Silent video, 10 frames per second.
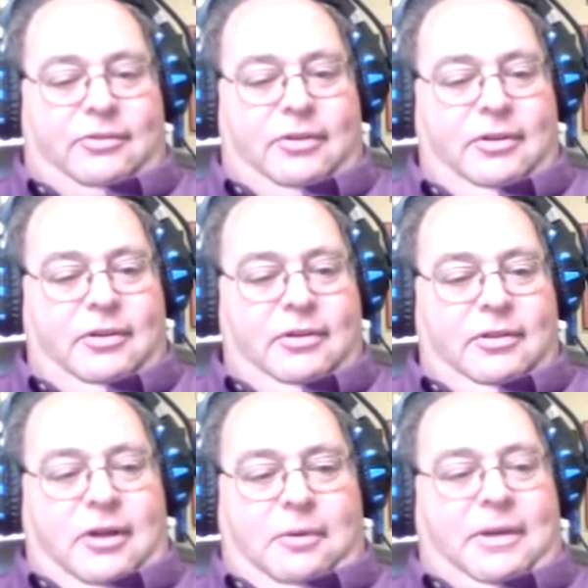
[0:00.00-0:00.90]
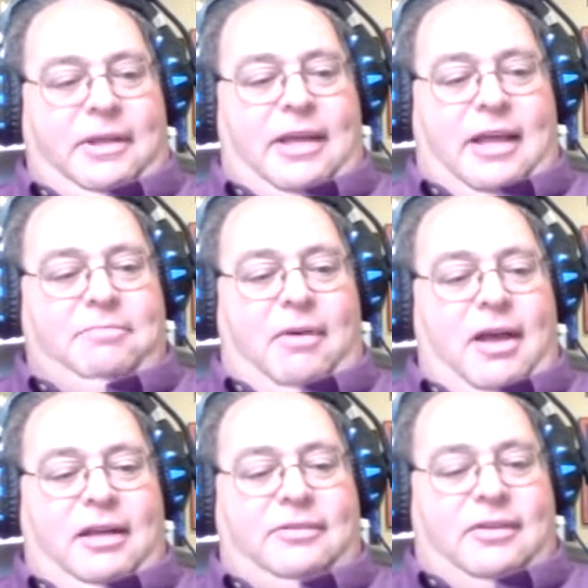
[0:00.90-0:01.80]
It'll say five cents. Ask
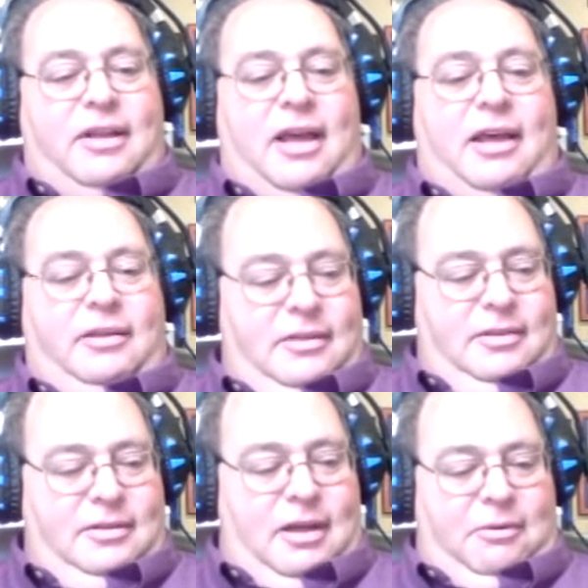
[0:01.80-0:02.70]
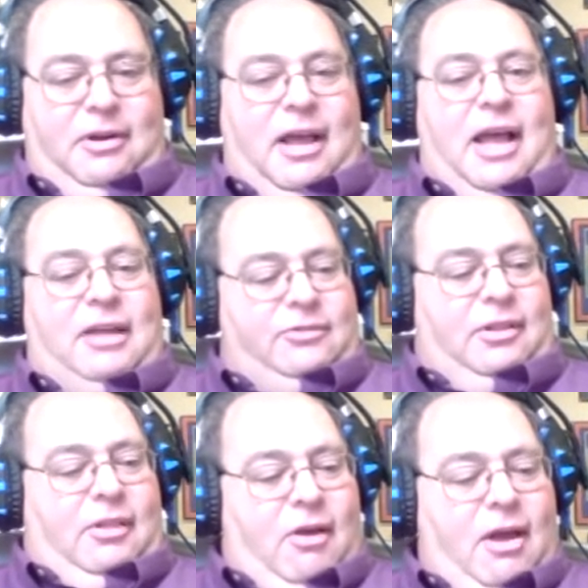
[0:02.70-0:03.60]
a lawyer, just like you know in the
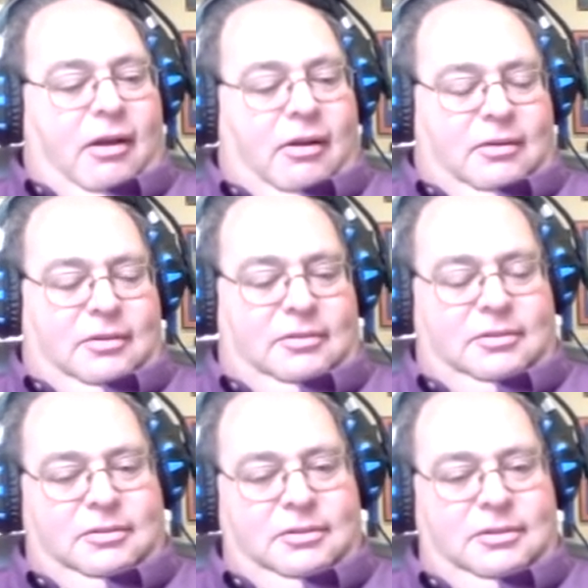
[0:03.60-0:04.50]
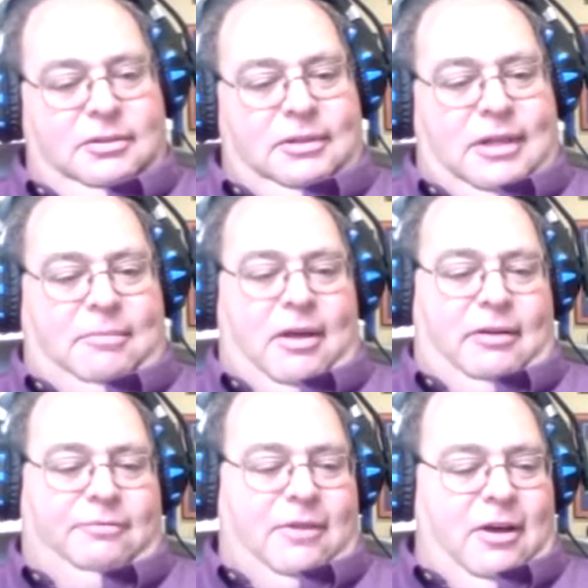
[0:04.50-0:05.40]
Charlie Brown stuff. I'll even
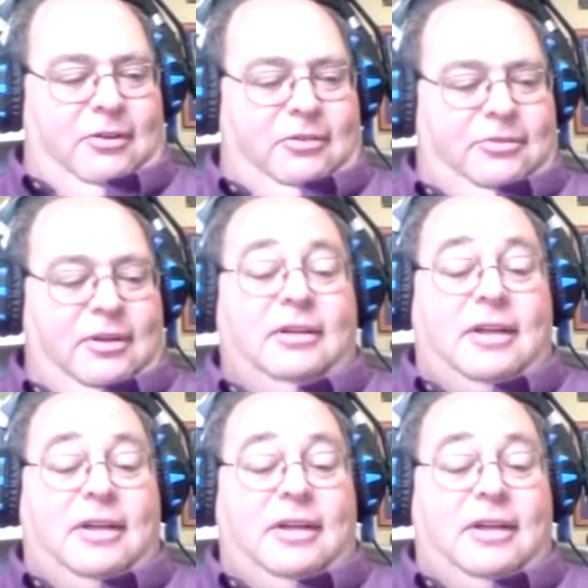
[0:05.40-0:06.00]
give you lemonade.